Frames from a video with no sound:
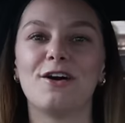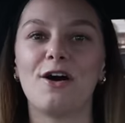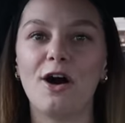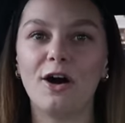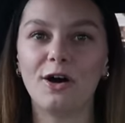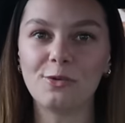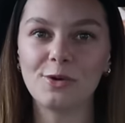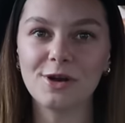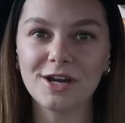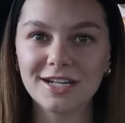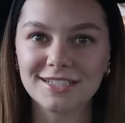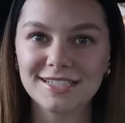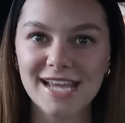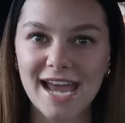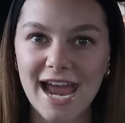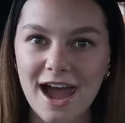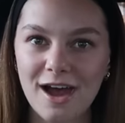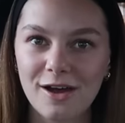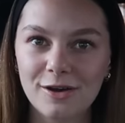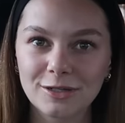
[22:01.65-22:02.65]
all worked
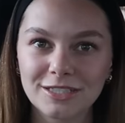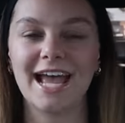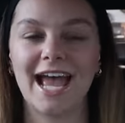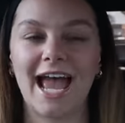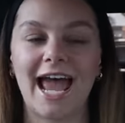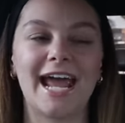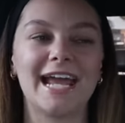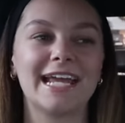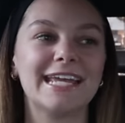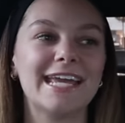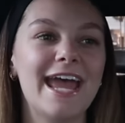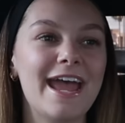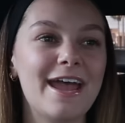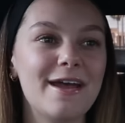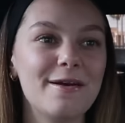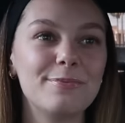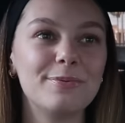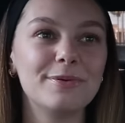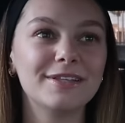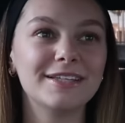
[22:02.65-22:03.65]
out and I
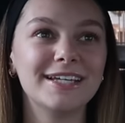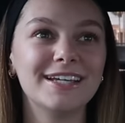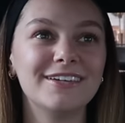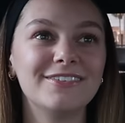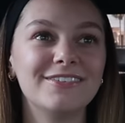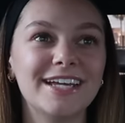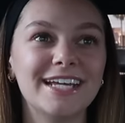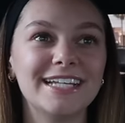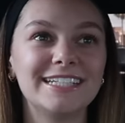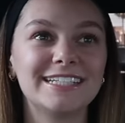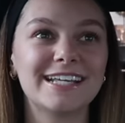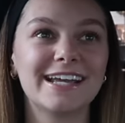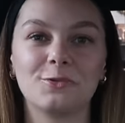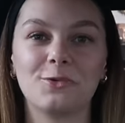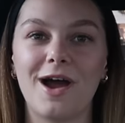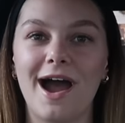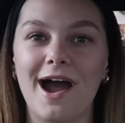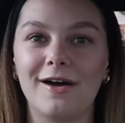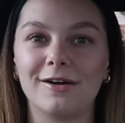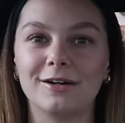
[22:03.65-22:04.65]
can't believe it.
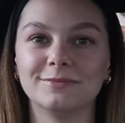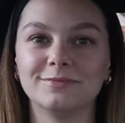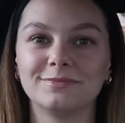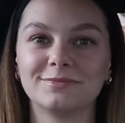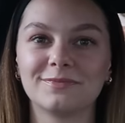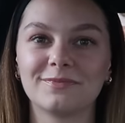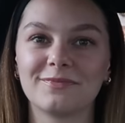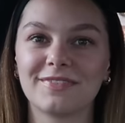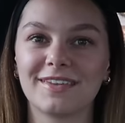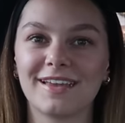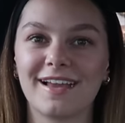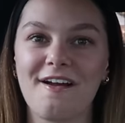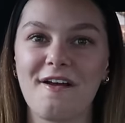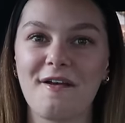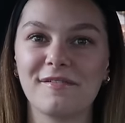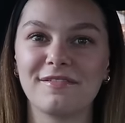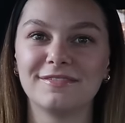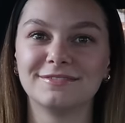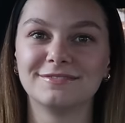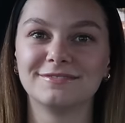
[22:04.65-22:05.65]
Wow.
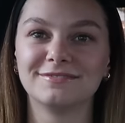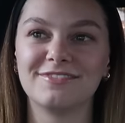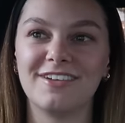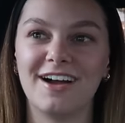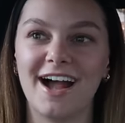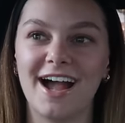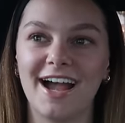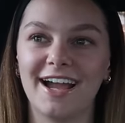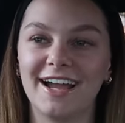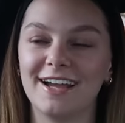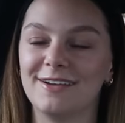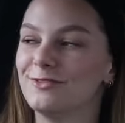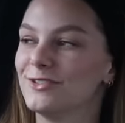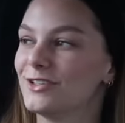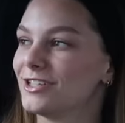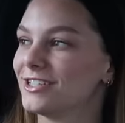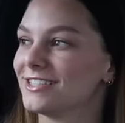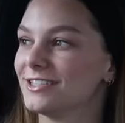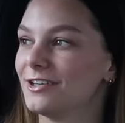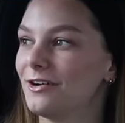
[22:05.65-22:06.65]
I'm
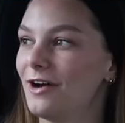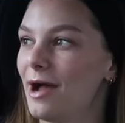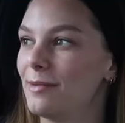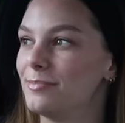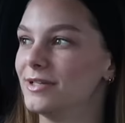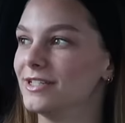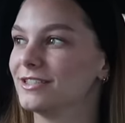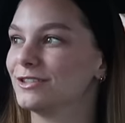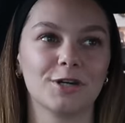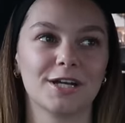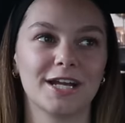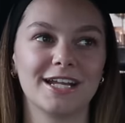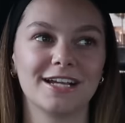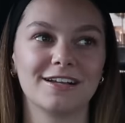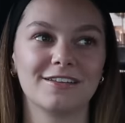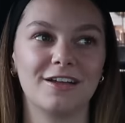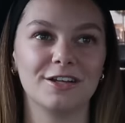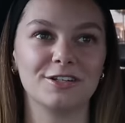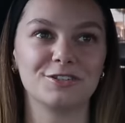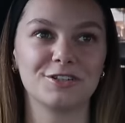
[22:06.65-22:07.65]
just so happy. So we're
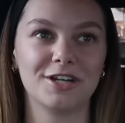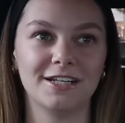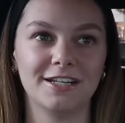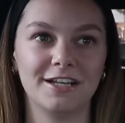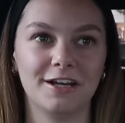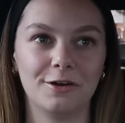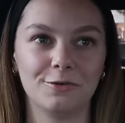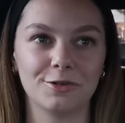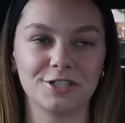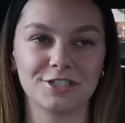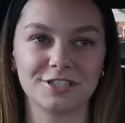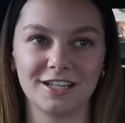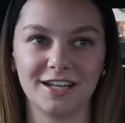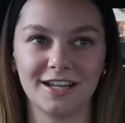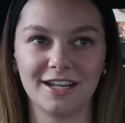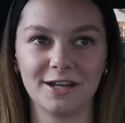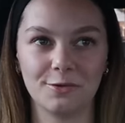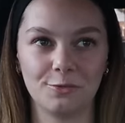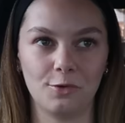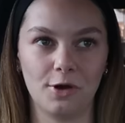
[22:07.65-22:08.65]
getting lunch right now. We're just
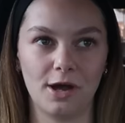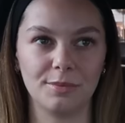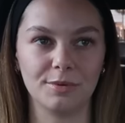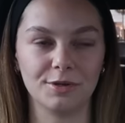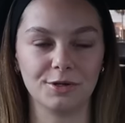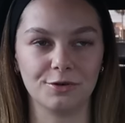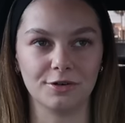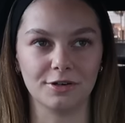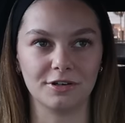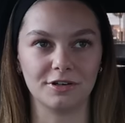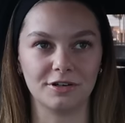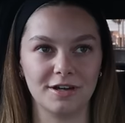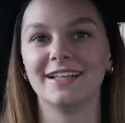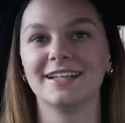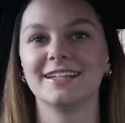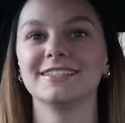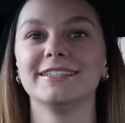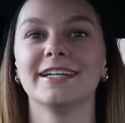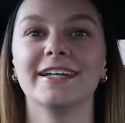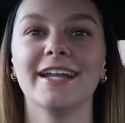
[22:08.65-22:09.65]
gonna get Wawa Grill. And
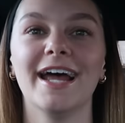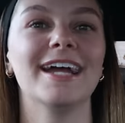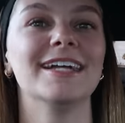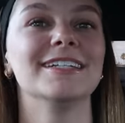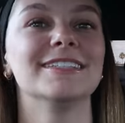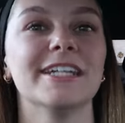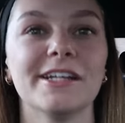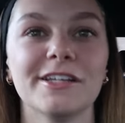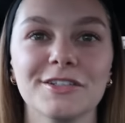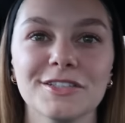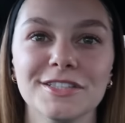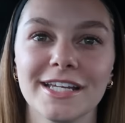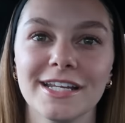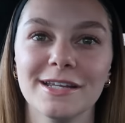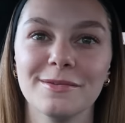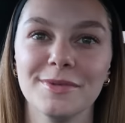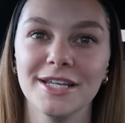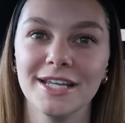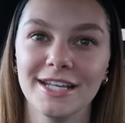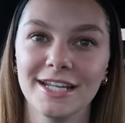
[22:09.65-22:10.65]
then tonight, Tyler's
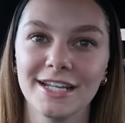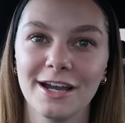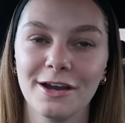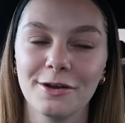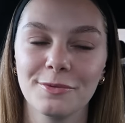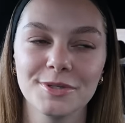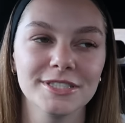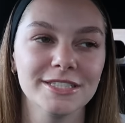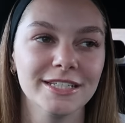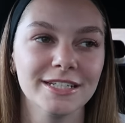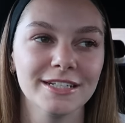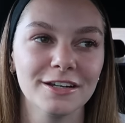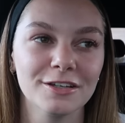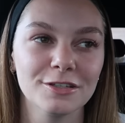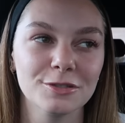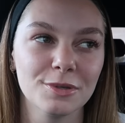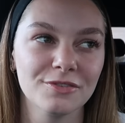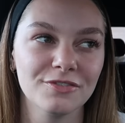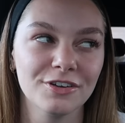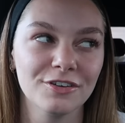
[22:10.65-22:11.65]
getting me In-N-Out because
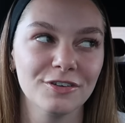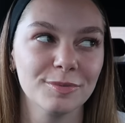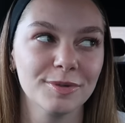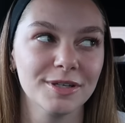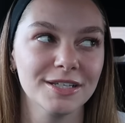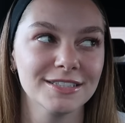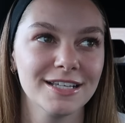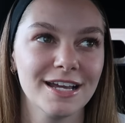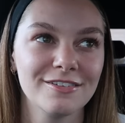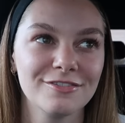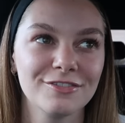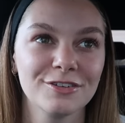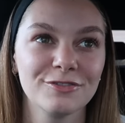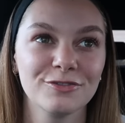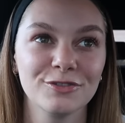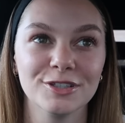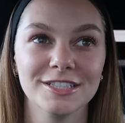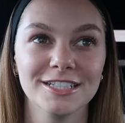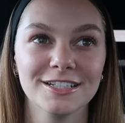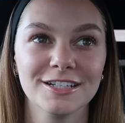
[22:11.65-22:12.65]
In-N-Out's my favorite place ever
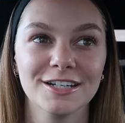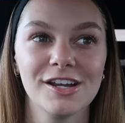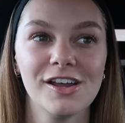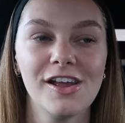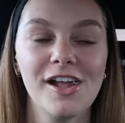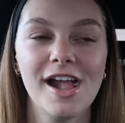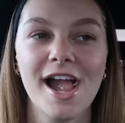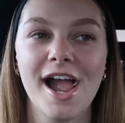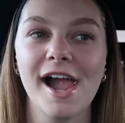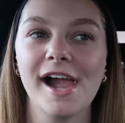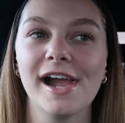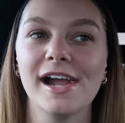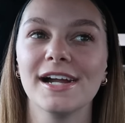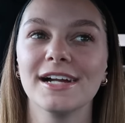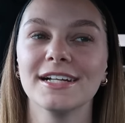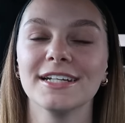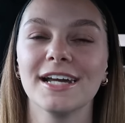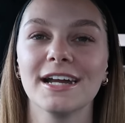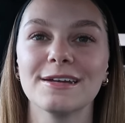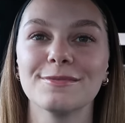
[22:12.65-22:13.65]
for dinner.
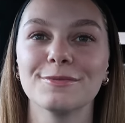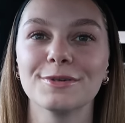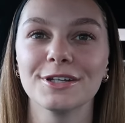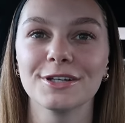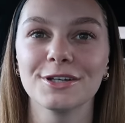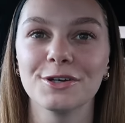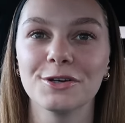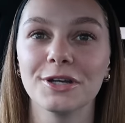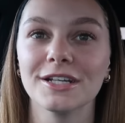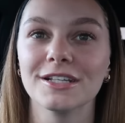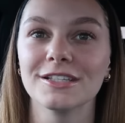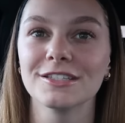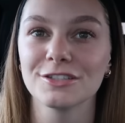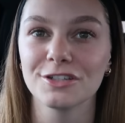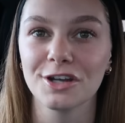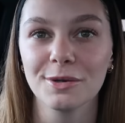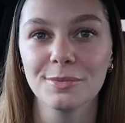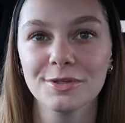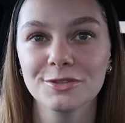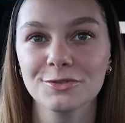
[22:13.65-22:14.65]
And I'm gonna go get
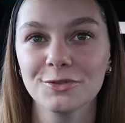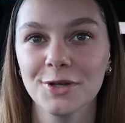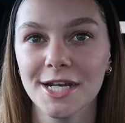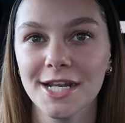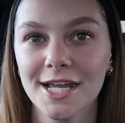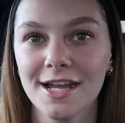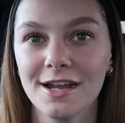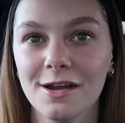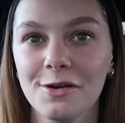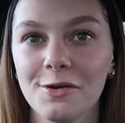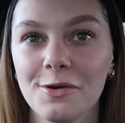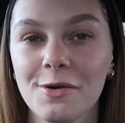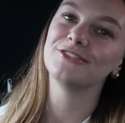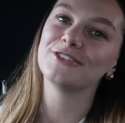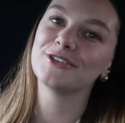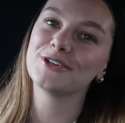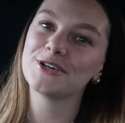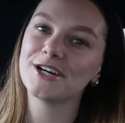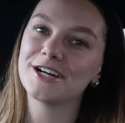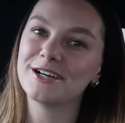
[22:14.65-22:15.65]
Starbucks right now
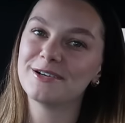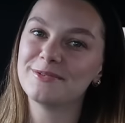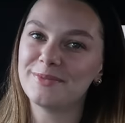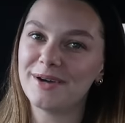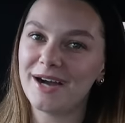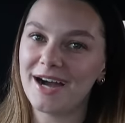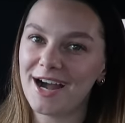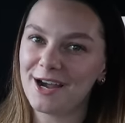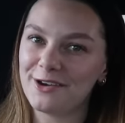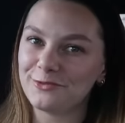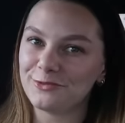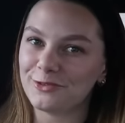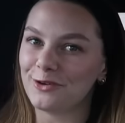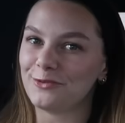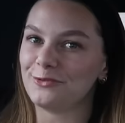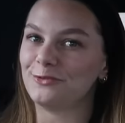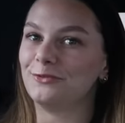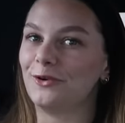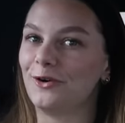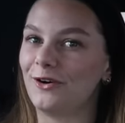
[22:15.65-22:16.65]
for my
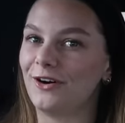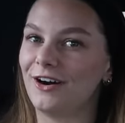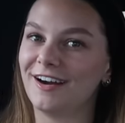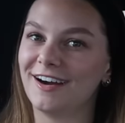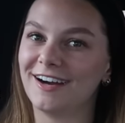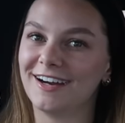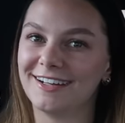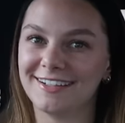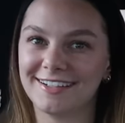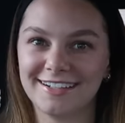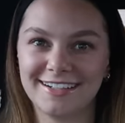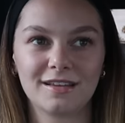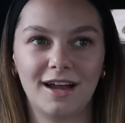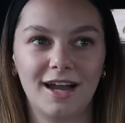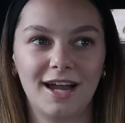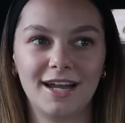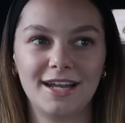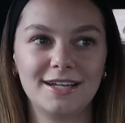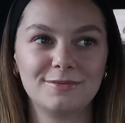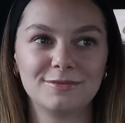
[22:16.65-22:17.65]
reward.
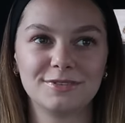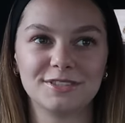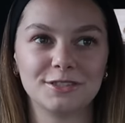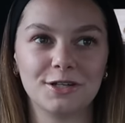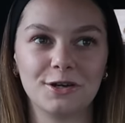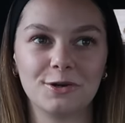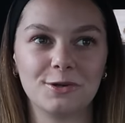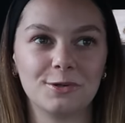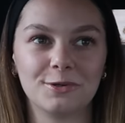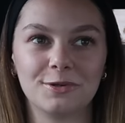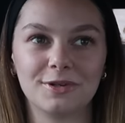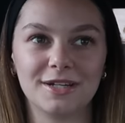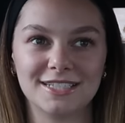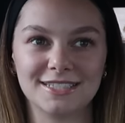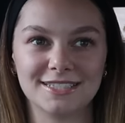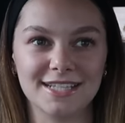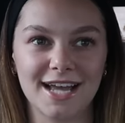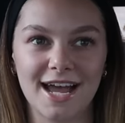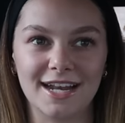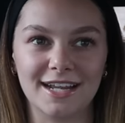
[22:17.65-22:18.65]
I am so
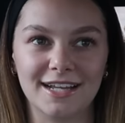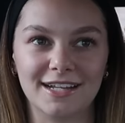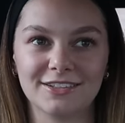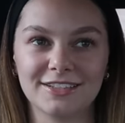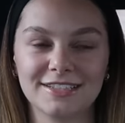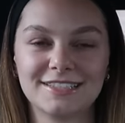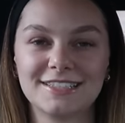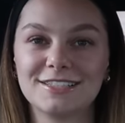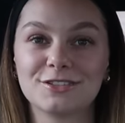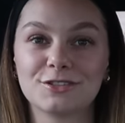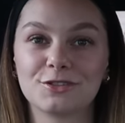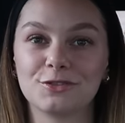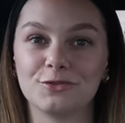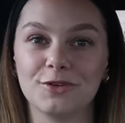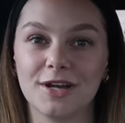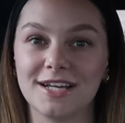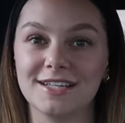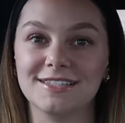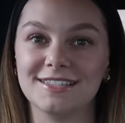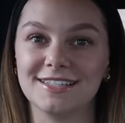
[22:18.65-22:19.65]
ecstatic. This is
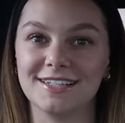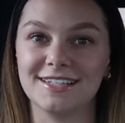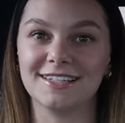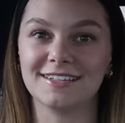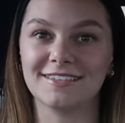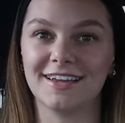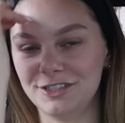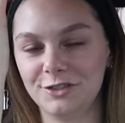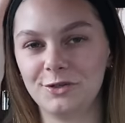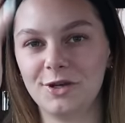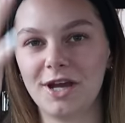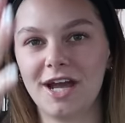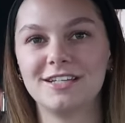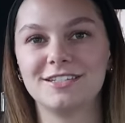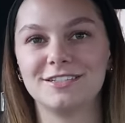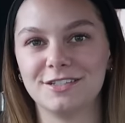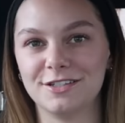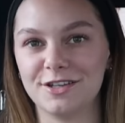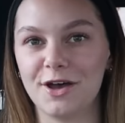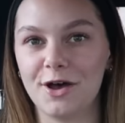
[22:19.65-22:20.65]
crazy. You
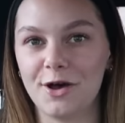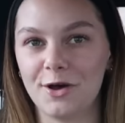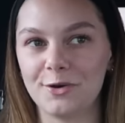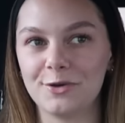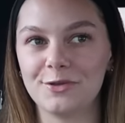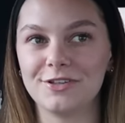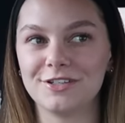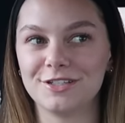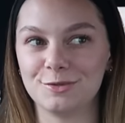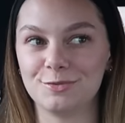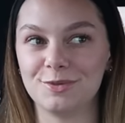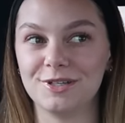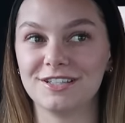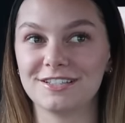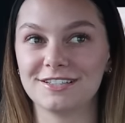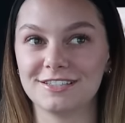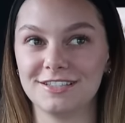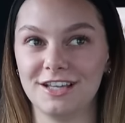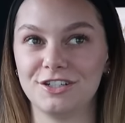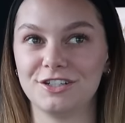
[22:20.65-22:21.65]
guys know this has
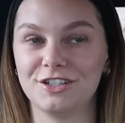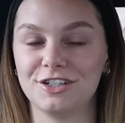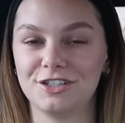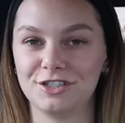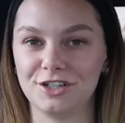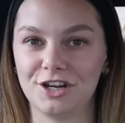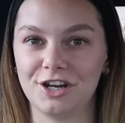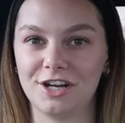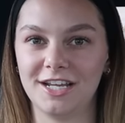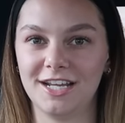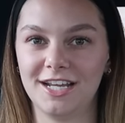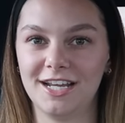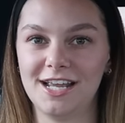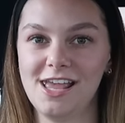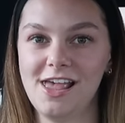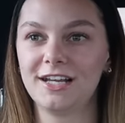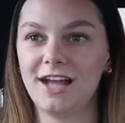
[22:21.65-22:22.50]
been such a journey.